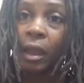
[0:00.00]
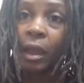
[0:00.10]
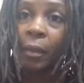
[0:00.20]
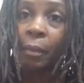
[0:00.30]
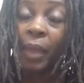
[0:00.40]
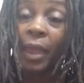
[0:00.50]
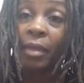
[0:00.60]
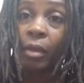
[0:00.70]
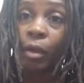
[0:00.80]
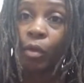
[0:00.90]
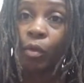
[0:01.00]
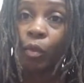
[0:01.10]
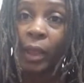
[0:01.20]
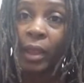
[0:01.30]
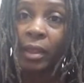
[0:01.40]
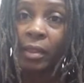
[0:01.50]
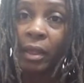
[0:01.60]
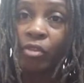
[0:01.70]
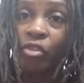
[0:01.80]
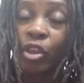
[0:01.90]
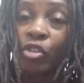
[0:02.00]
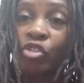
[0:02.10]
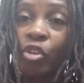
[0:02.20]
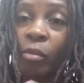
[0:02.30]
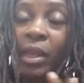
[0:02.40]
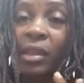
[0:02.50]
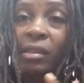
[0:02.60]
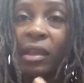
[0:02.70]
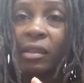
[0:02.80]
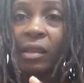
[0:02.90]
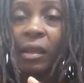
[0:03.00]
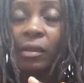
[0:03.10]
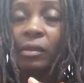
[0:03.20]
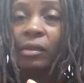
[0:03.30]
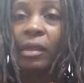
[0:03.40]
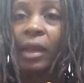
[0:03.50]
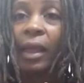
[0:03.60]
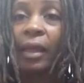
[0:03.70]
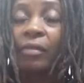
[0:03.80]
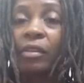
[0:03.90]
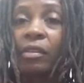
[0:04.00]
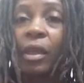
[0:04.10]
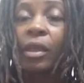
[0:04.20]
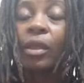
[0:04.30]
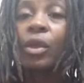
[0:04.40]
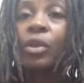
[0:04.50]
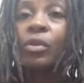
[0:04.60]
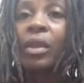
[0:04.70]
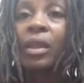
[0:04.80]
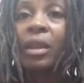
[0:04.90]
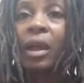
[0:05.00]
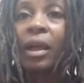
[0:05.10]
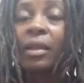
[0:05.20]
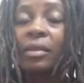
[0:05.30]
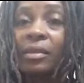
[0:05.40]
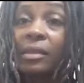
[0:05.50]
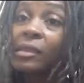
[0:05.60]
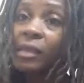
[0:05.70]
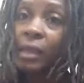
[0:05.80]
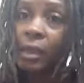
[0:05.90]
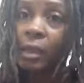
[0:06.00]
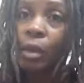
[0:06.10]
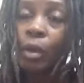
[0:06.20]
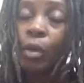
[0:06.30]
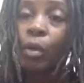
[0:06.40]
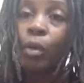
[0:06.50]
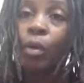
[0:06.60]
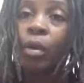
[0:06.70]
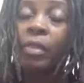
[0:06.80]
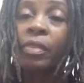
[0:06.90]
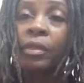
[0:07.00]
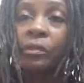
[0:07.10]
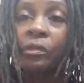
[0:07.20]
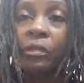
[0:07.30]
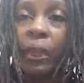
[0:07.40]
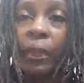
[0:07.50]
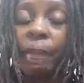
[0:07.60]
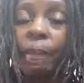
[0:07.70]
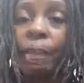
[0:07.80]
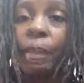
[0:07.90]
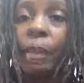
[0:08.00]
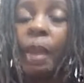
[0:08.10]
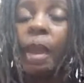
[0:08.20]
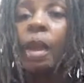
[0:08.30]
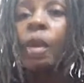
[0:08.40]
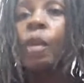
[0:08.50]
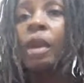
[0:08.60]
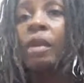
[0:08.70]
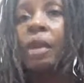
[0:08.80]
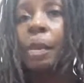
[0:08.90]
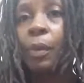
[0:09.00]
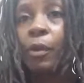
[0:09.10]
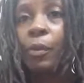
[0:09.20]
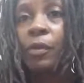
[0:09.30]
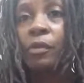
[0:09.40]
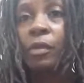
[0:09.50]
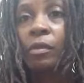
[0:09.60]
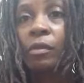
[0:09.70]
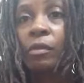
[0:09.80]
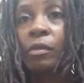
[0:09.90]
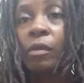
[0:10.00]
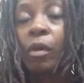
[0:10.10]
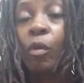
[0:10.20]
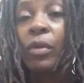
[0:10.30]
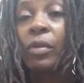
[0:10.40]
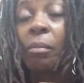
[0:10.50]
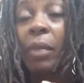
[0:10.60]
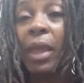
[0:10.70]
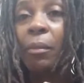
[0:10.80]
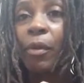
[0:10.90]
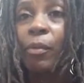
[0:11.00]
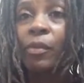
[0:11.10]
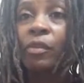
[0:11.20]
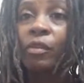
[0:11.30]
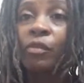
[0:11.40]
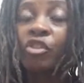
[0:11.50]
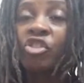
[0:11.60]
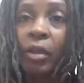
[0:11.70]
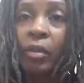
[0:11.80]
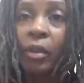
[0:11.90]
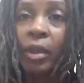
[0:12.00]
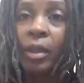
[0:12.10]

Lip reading: paid their own way in there. So there's so many details that I have to say you cannot see on the internet. One of the purposes, or one of the main purposes for sharing,